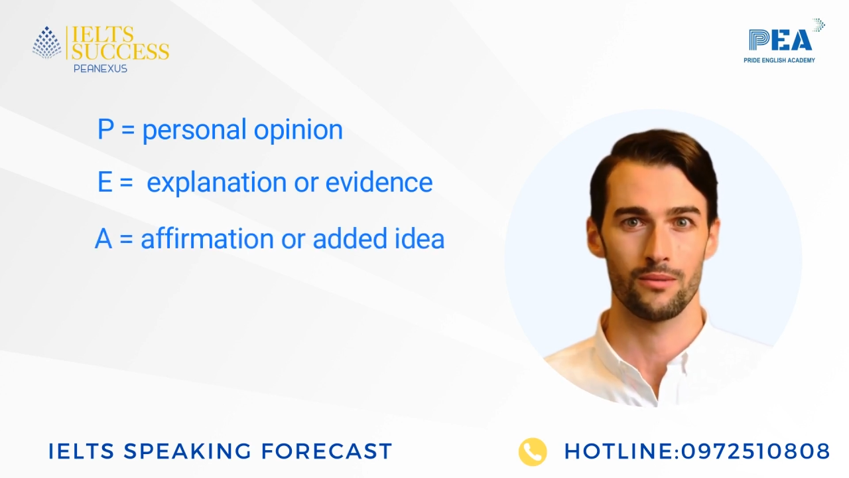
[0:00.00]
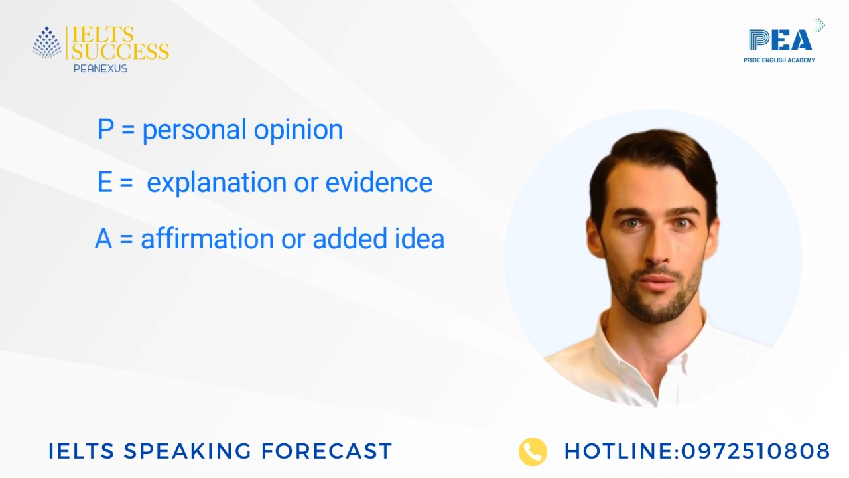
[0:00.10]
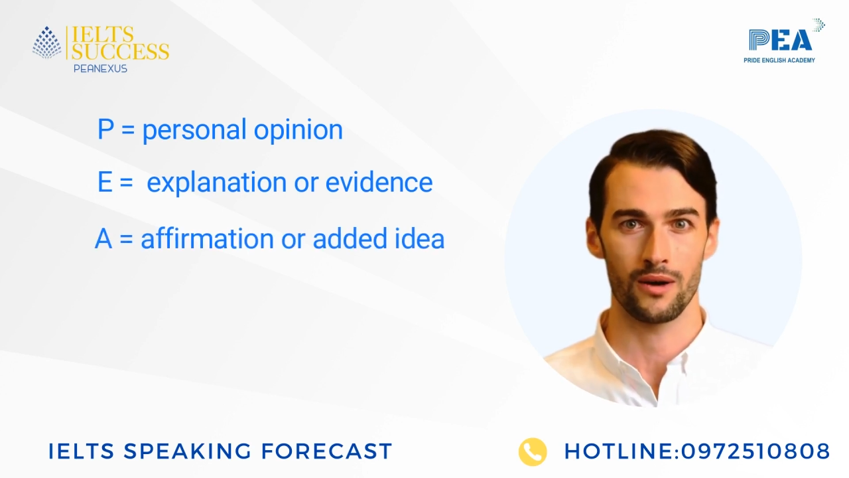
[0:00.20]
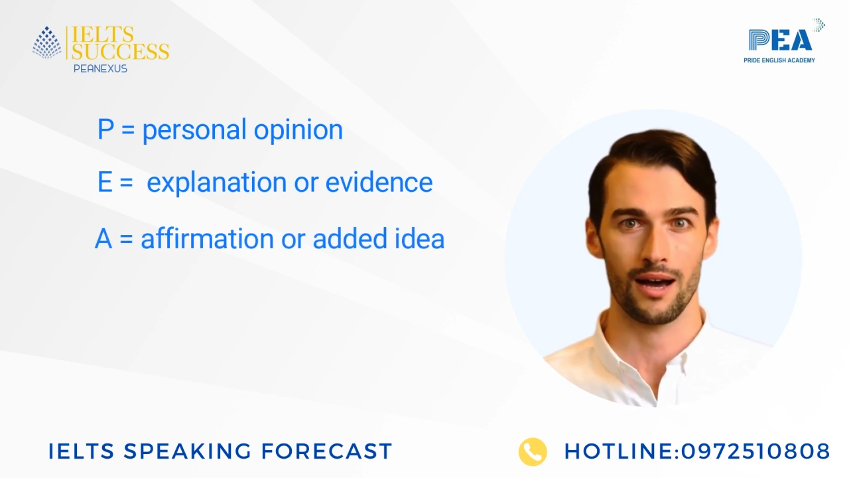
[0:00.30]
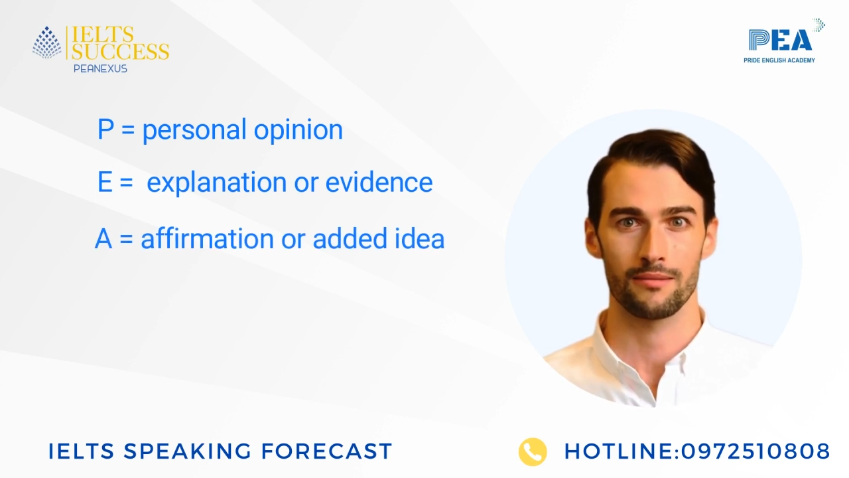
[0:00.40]

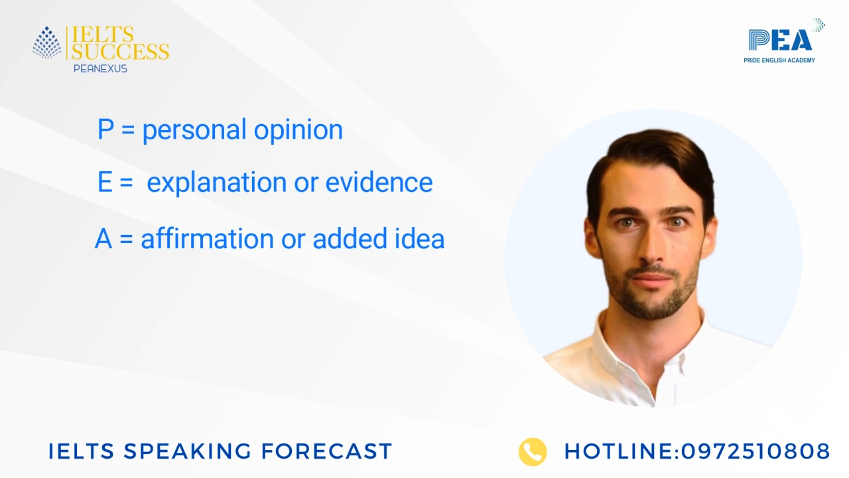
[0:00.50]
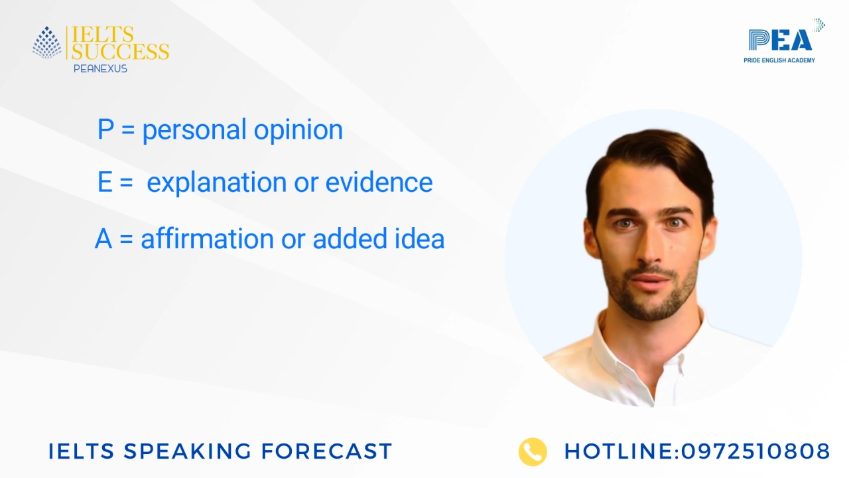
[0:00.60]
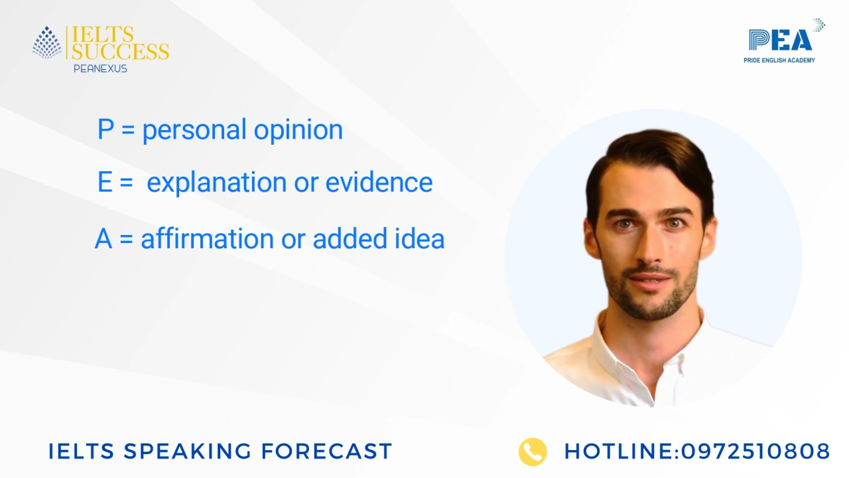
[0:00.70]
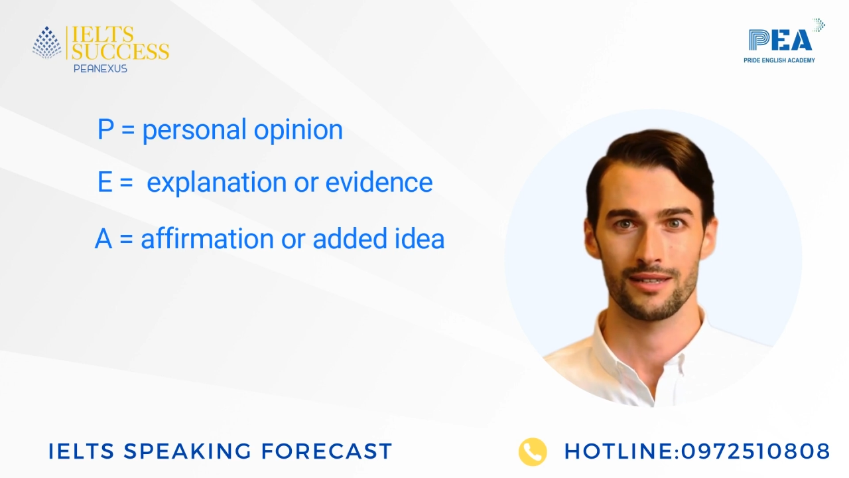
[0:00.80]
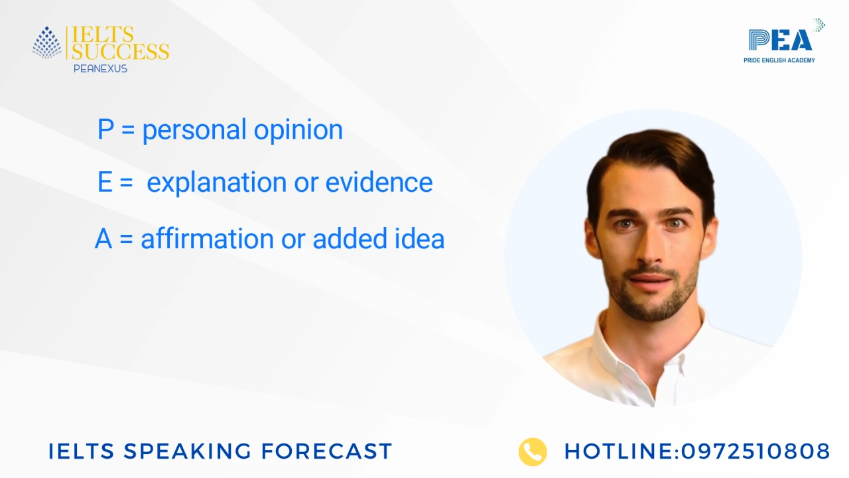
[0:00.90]
or add more
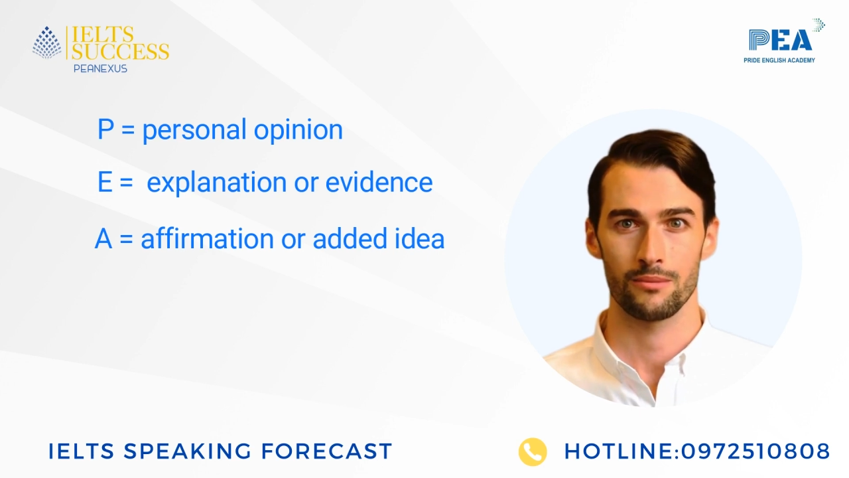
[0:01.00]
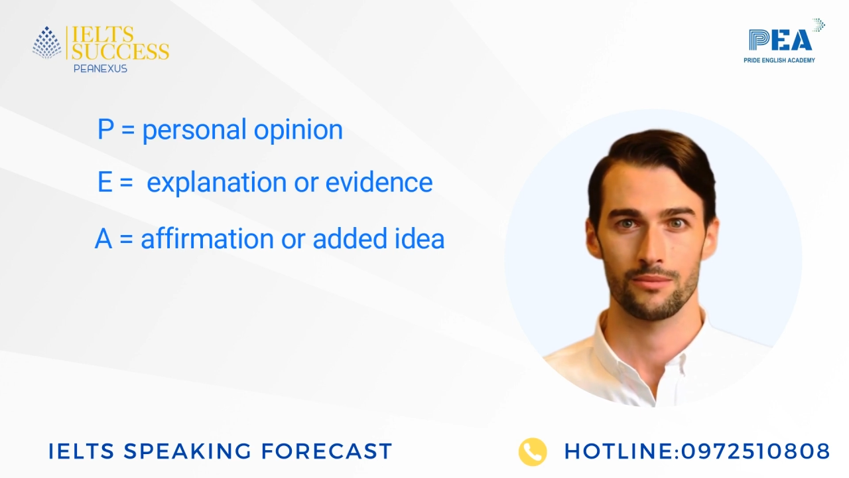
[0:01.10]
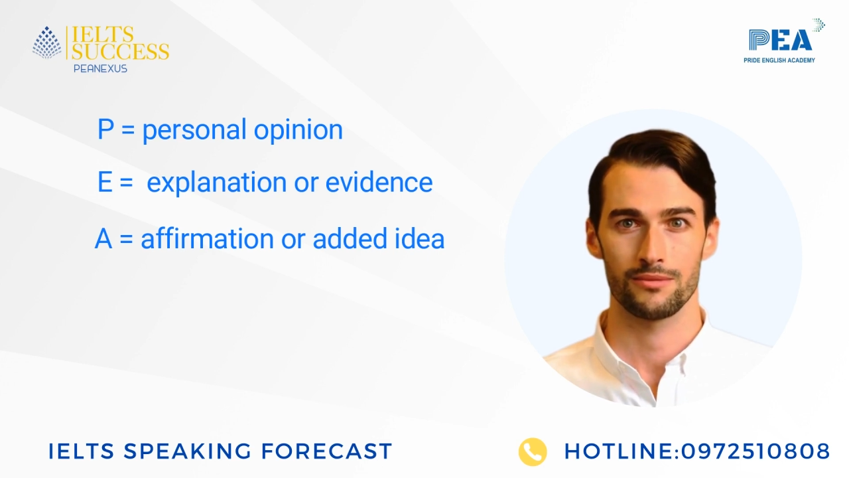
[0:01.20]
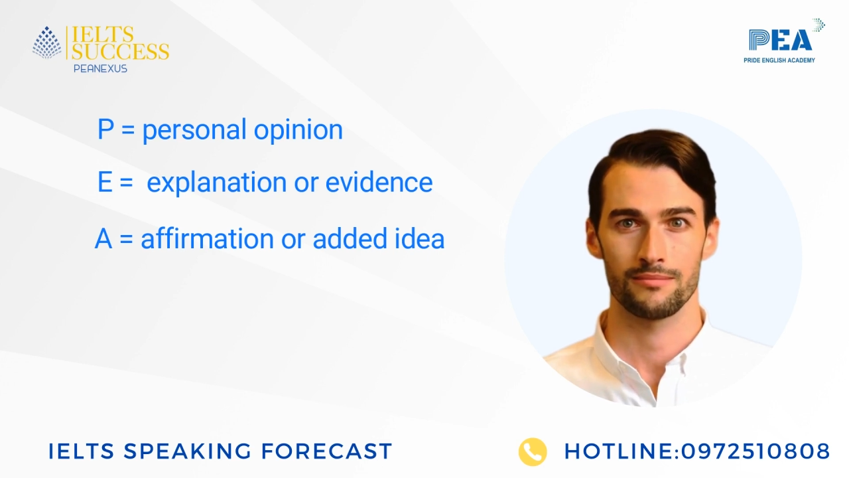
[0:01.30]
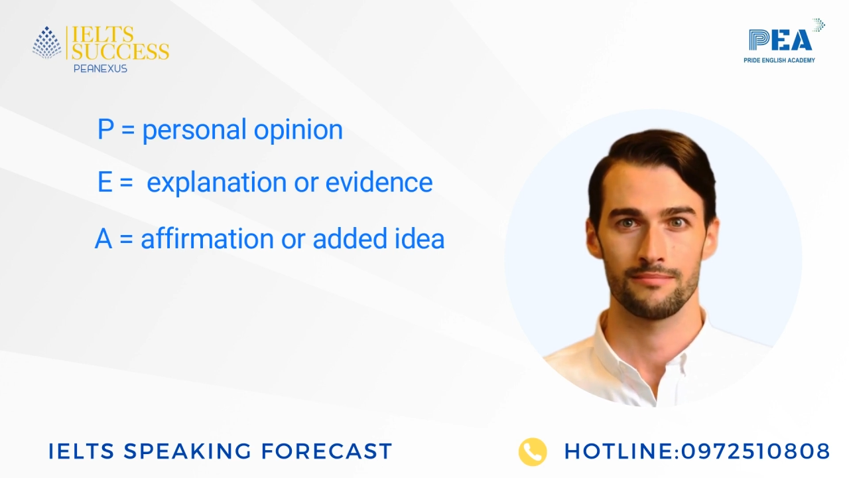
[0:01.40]

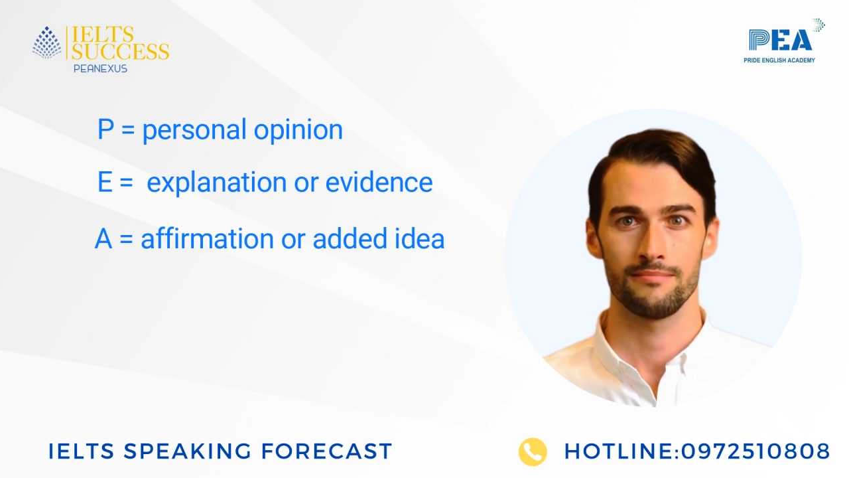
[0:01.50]
examples.